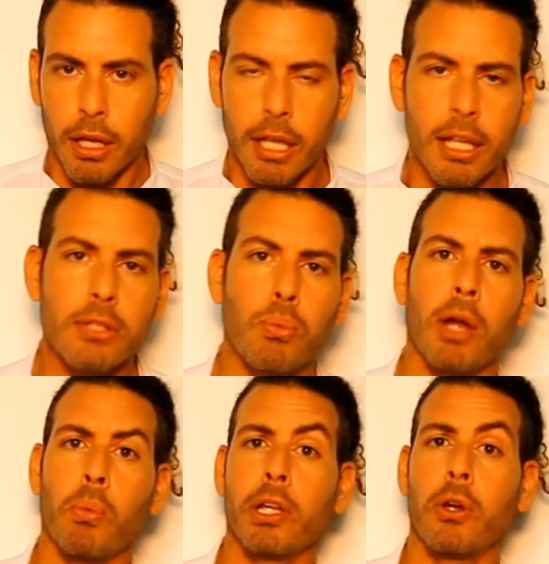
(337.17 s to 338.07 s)
It is
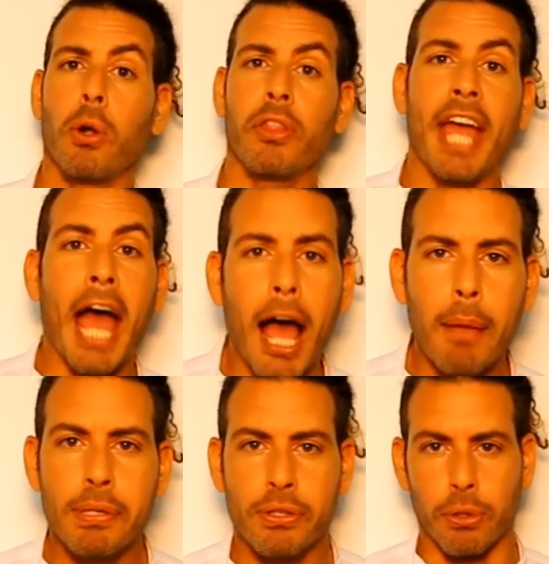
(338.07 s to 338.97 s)
what we call the
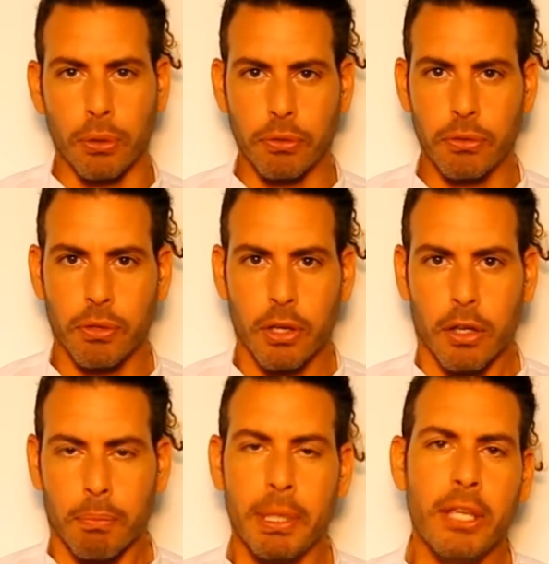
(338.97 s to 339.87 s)
absolute.
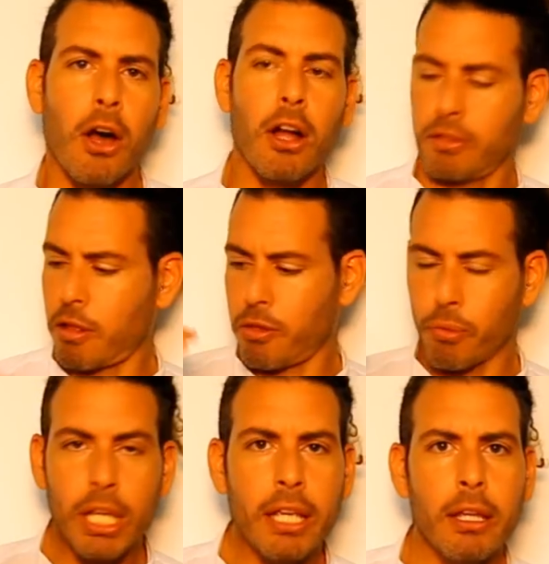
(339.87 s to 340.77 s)
Beyond the
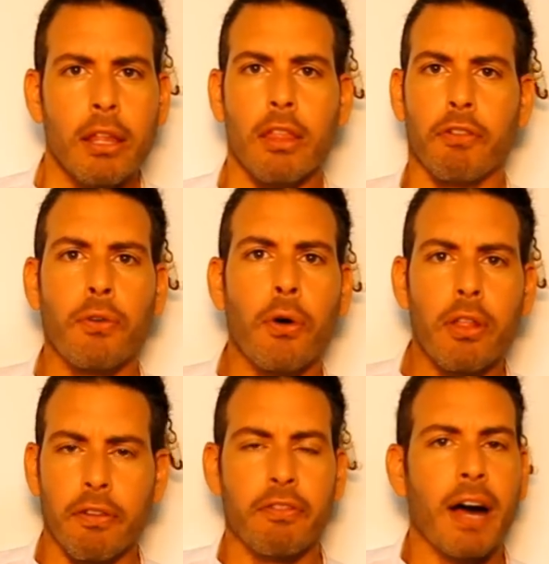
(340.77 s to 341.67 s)
3, the 4,
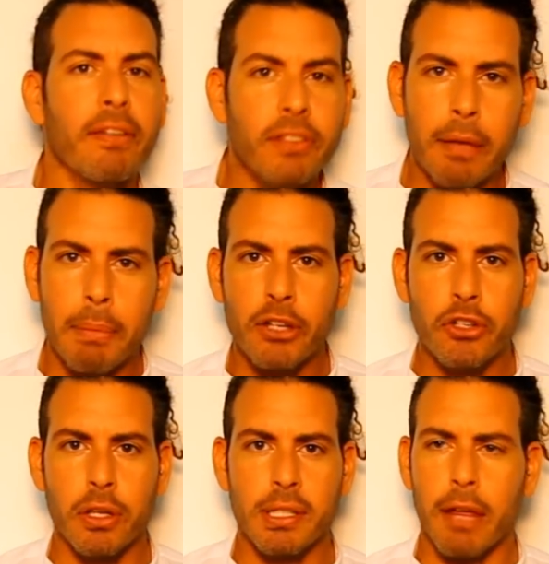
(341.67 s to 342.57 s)
the 5
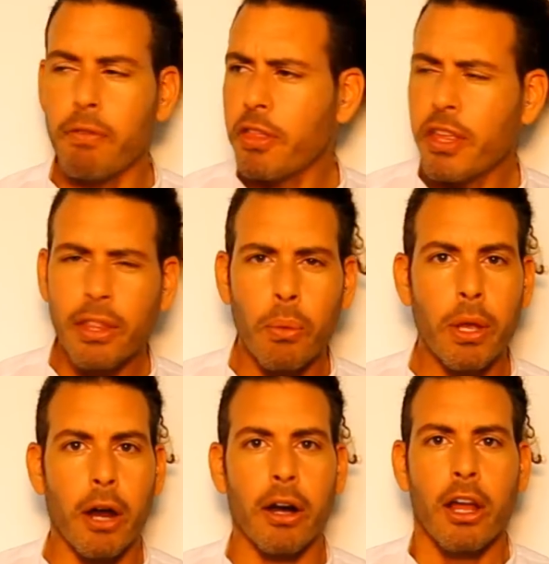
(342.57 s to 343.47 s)
dimensions, everything that
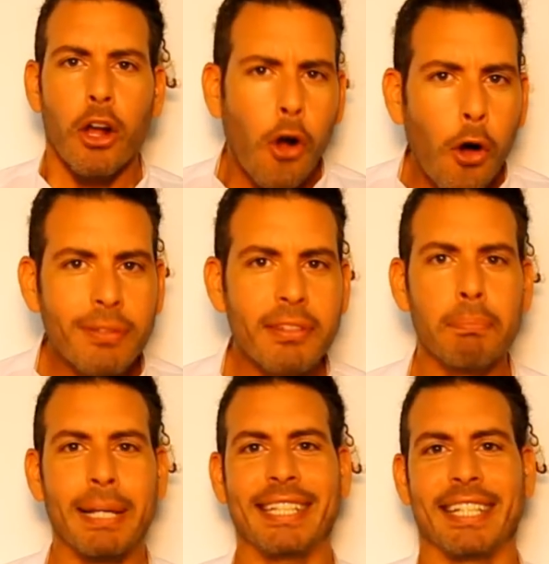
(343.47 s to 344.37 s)
we are
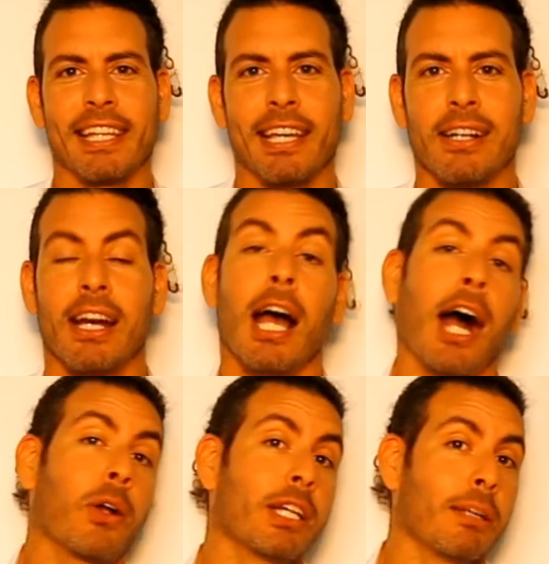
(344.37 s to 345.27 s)
contemplating here.
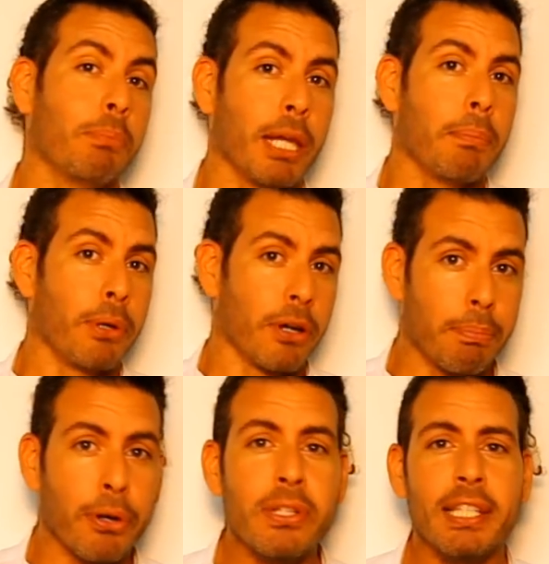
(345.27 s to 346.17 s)
How can I be a better
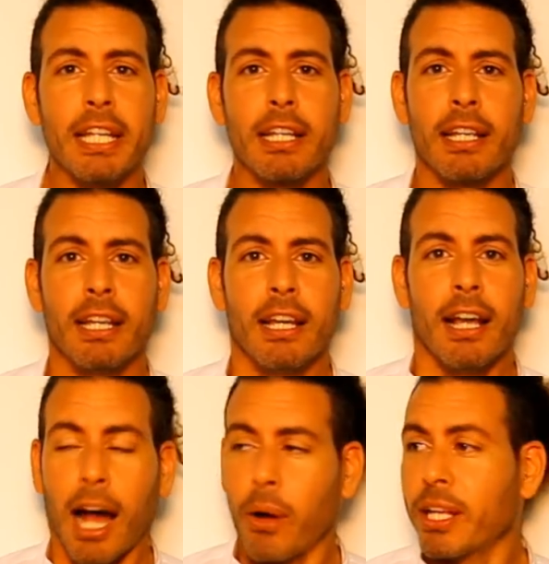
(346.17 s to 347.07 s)
person?
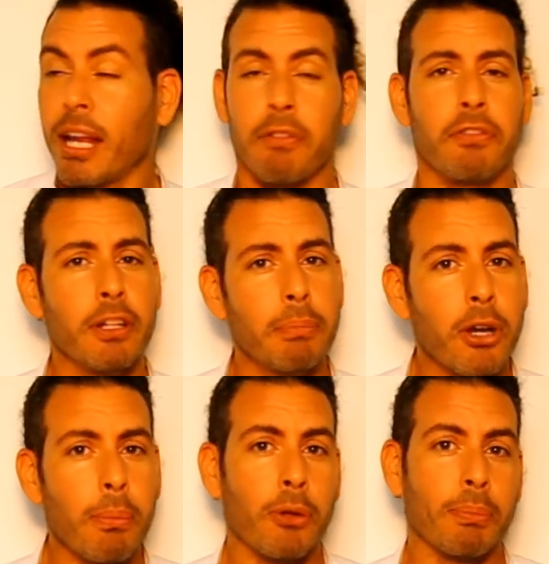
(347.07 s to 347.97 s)
How can I feel
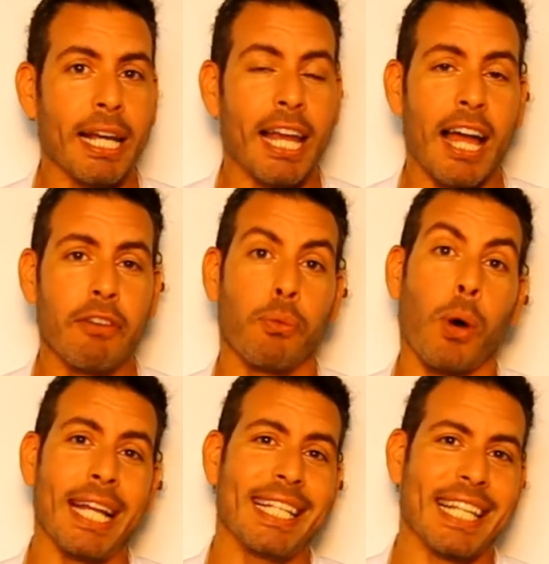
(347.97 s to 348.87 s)
better about my life?
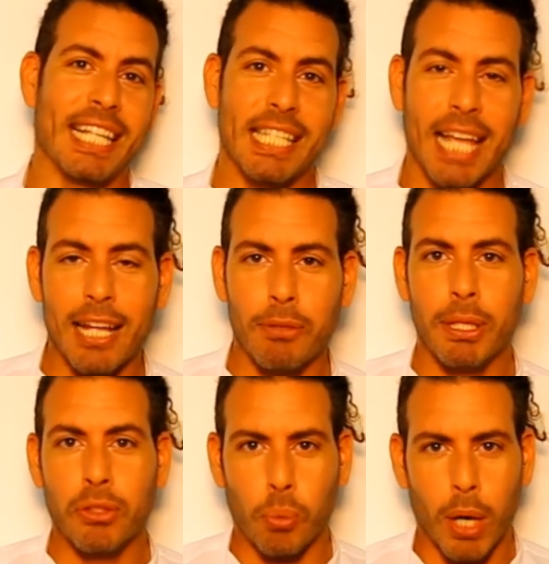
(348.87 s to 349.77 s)
What is
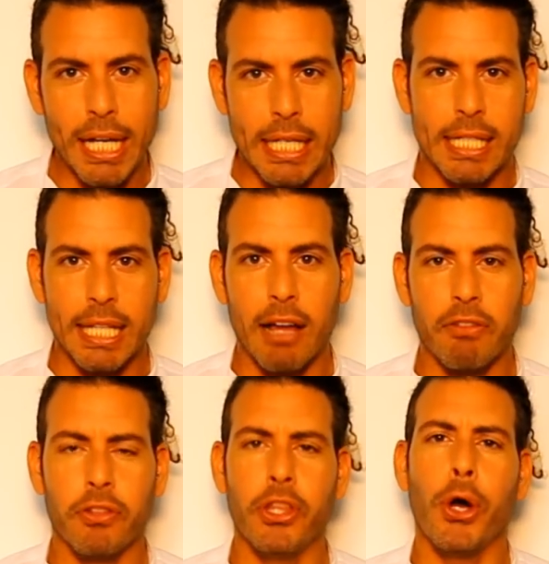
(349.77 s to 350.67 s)
excitement? What is
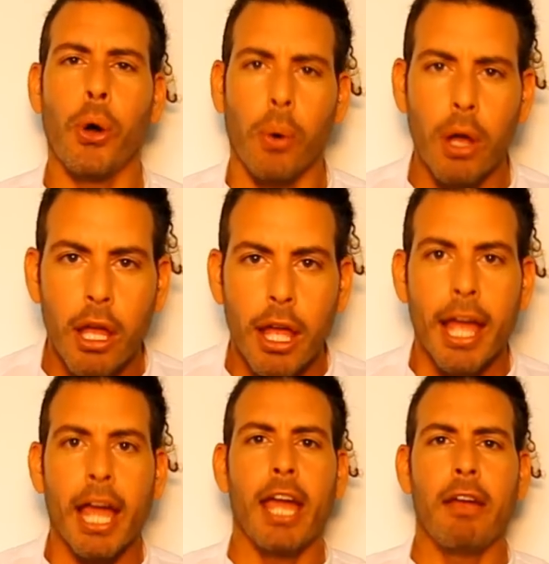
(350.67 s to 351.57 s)
love? No.
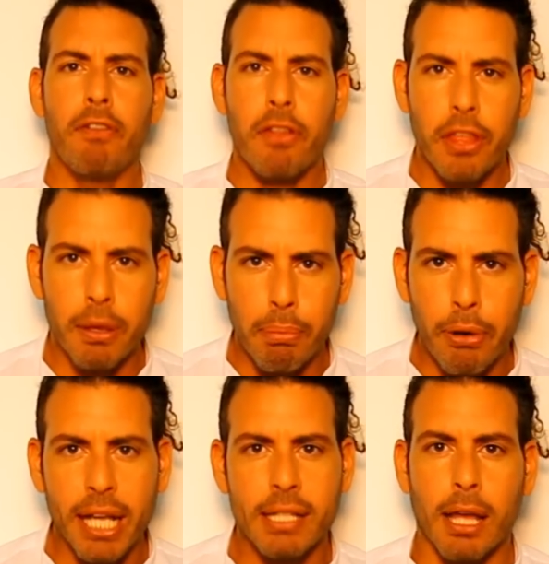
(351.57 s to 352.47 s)
Everything
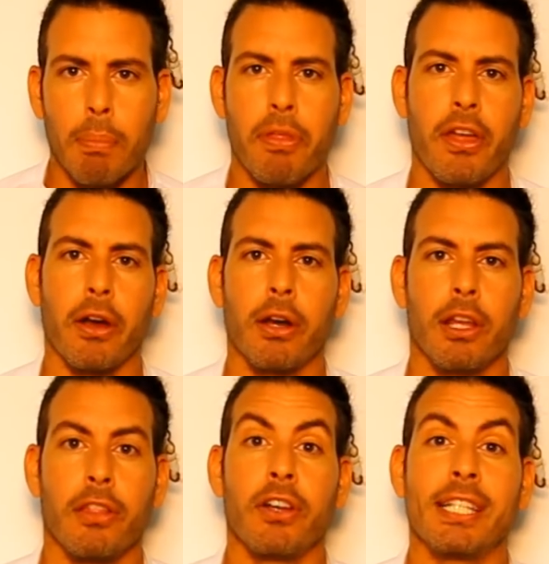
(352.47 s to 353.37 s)
breaks up there.
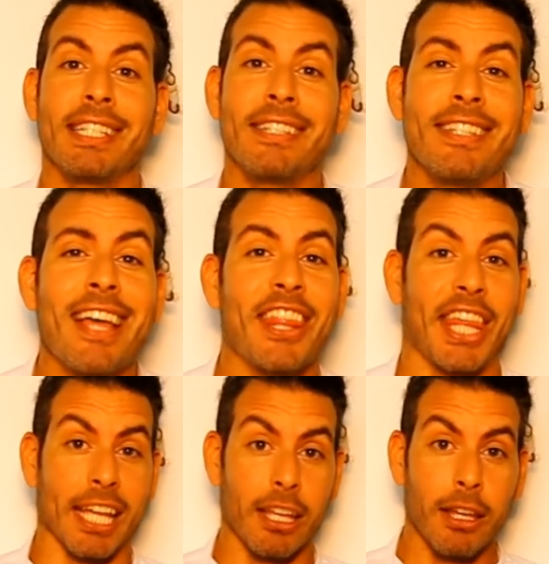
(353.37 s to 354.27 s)
There's
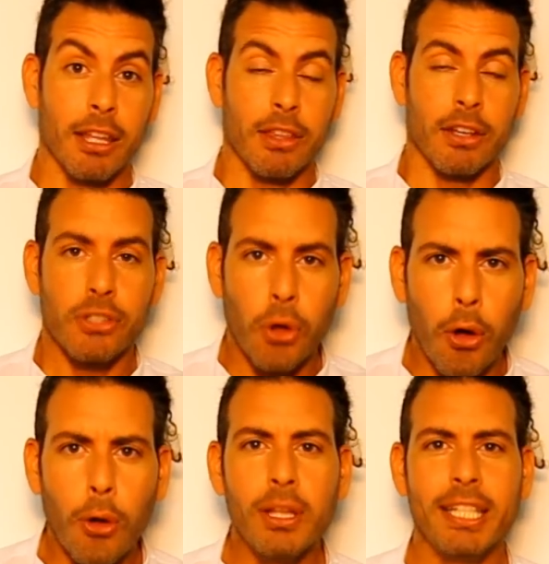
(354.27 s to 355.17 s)
nothing. There's
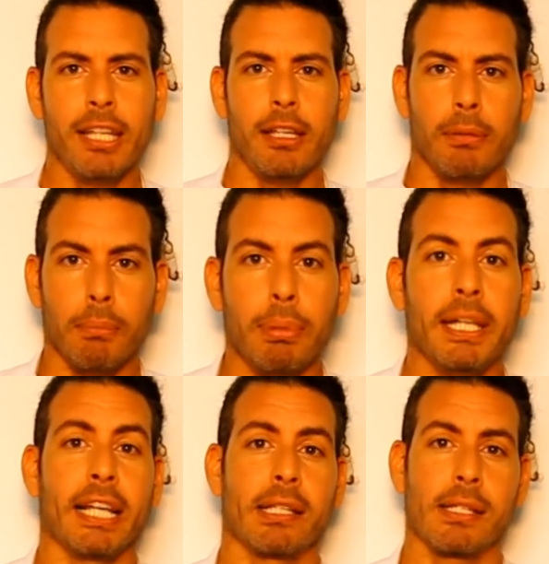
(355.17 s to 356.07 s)
only
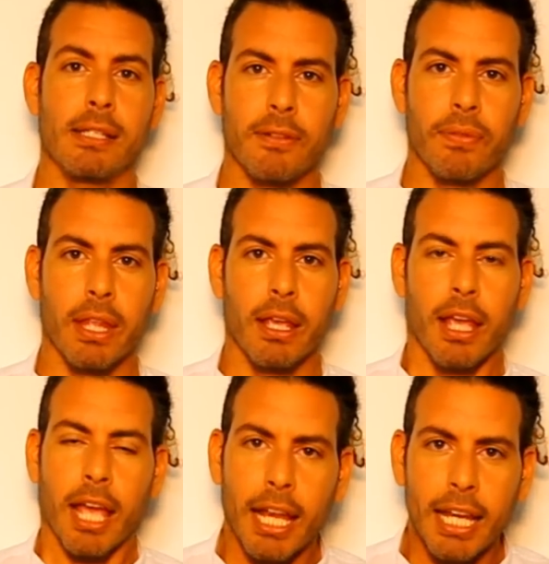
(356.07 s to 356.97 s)
bliss.
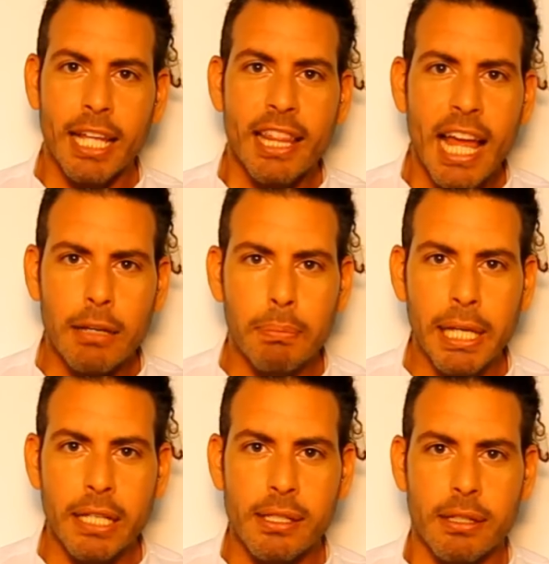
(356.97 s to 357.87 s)
And in that
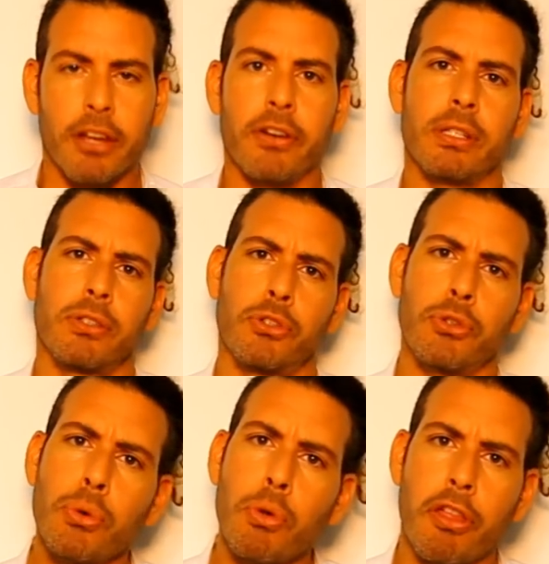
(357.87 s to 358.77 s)
bliss, there is
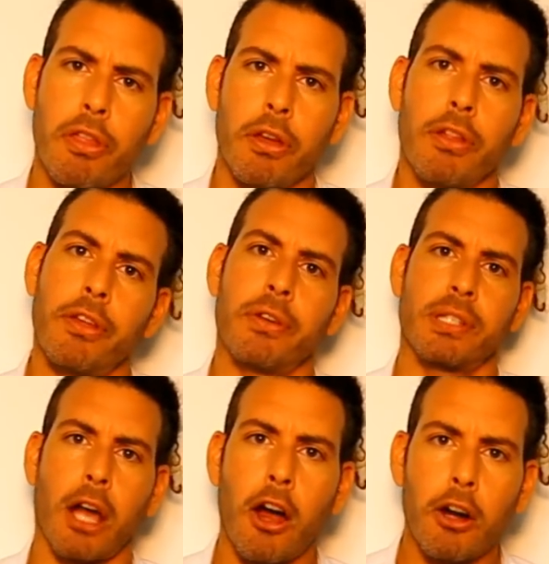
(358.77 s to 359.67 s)
truth. There
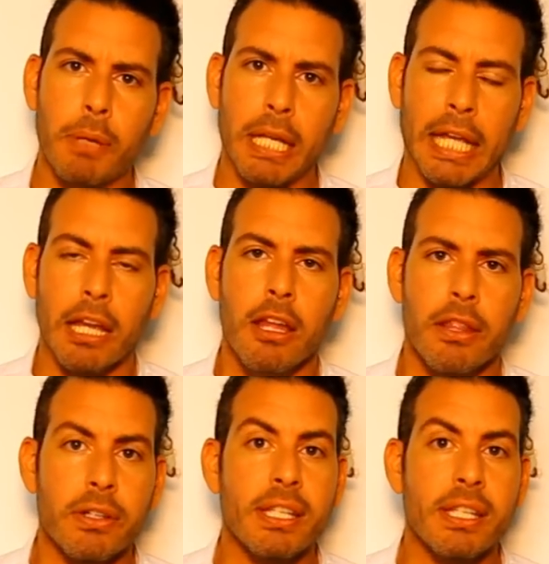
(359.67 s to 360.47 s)
is harmony. There is a